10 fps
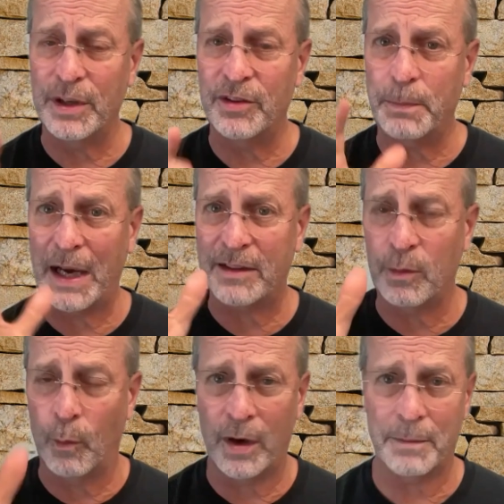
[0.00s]
respect,
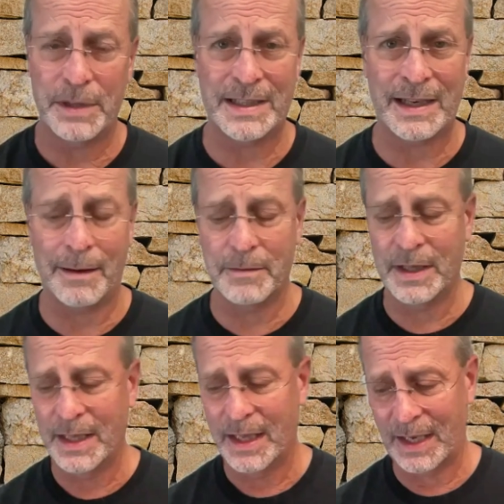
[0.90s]
and want to become
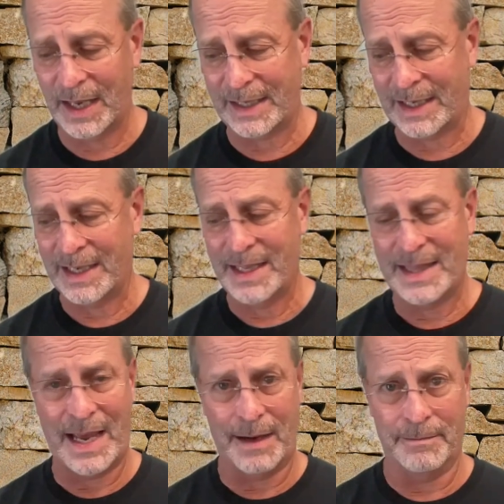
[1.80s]
like
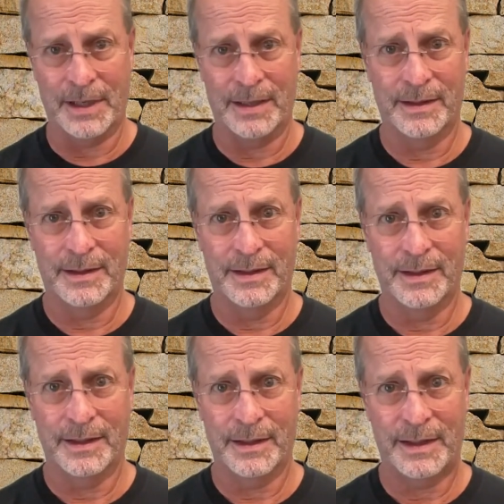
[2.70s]
them.
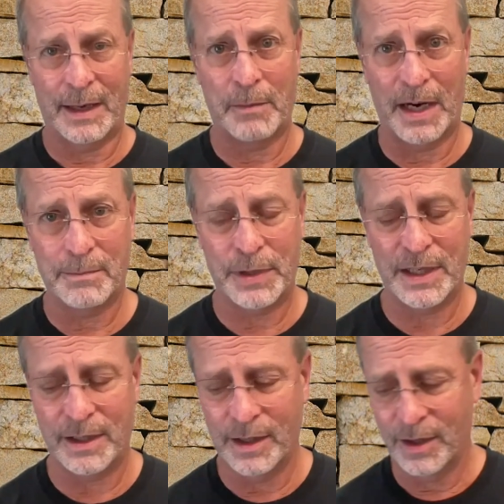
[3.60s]
They might
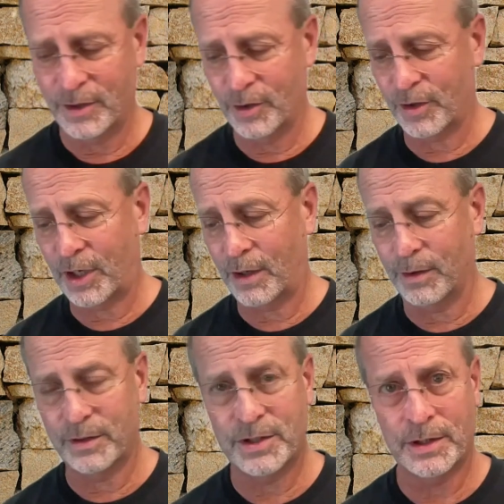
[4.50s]
be your
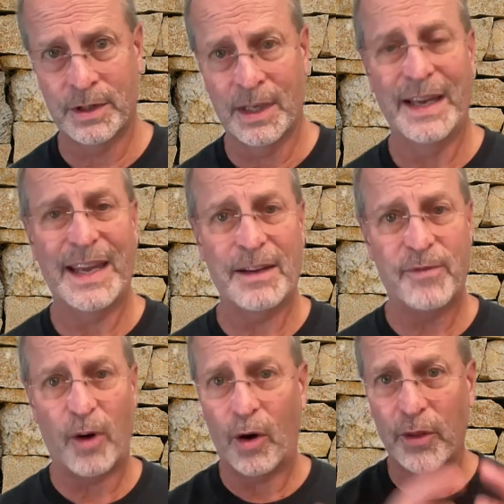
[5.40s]
coach.
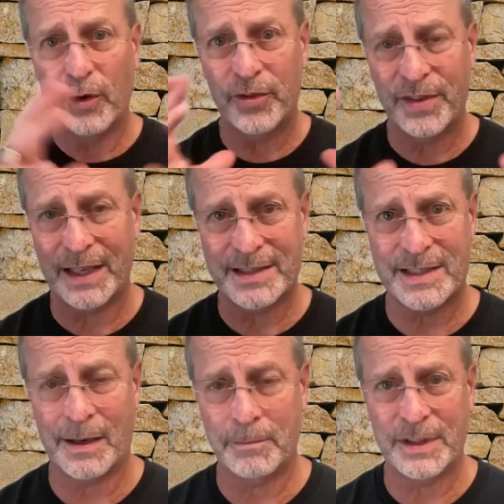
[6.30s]
If all those
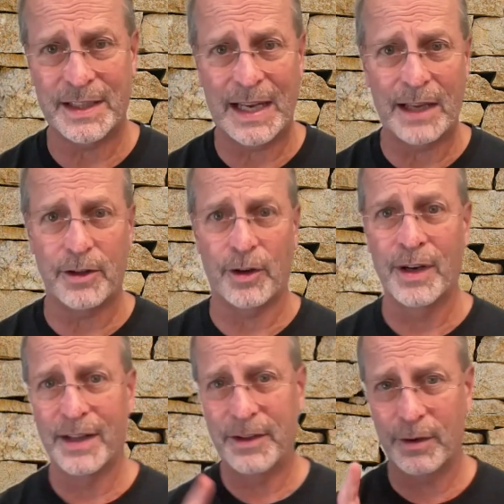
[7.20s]
things come together,
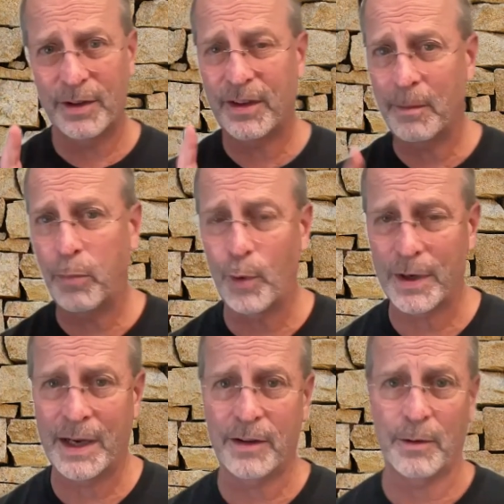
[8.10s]
there is an
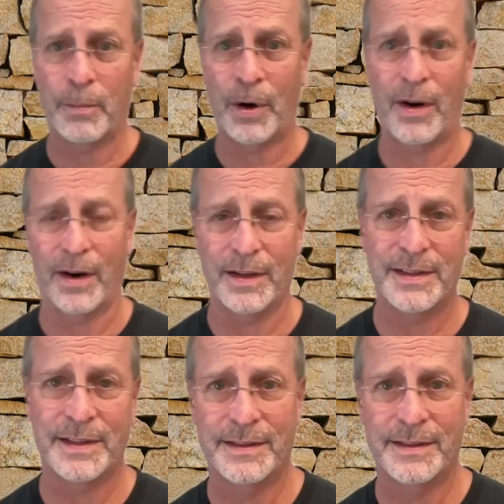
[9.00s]
important other part.